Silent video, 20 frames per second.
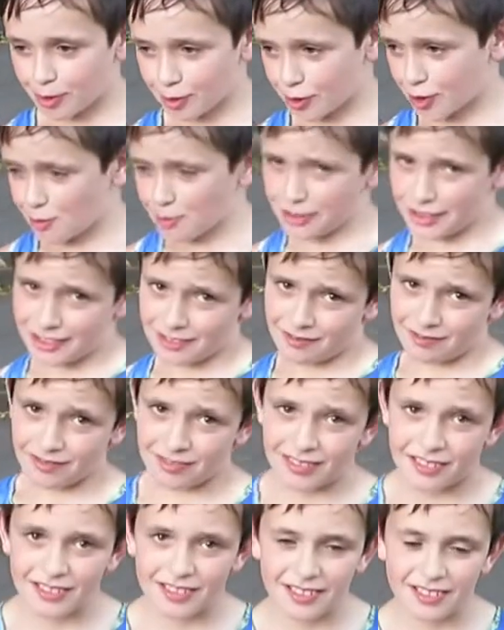Team Adapt,
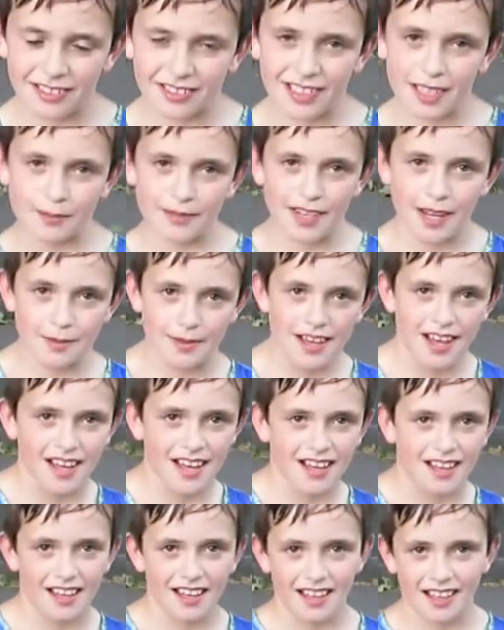yeah? Team Adapt, yeah.
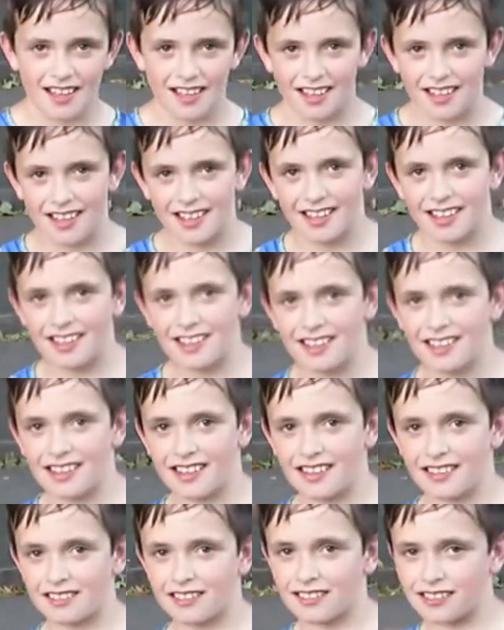
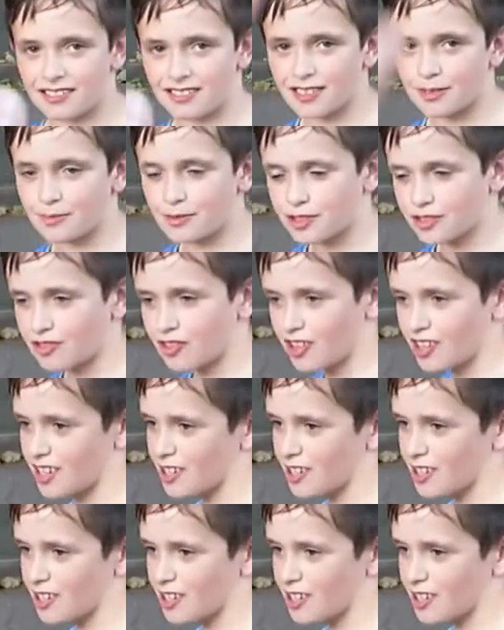Subscribe. Subscribe.